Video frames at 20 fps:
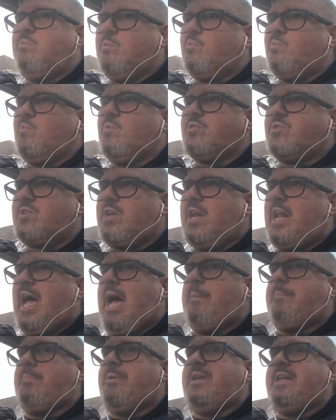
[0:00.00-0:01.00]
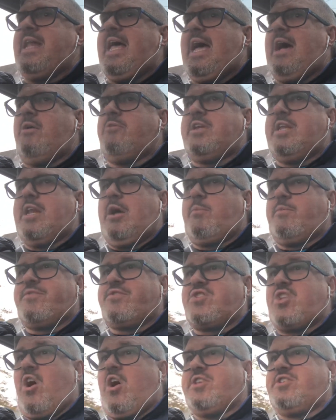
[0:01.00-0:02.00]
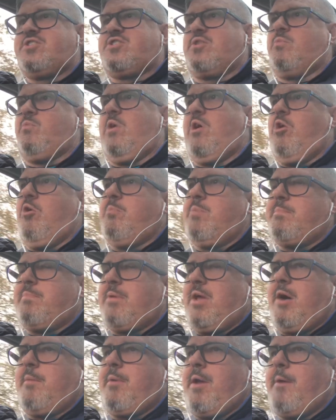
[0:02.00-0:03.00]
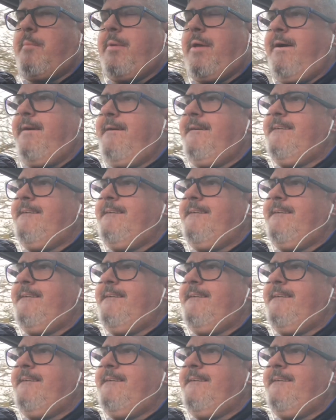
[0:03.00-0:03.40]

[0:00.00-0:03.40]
What's going to happen now? We've started so well, but blah blah blah.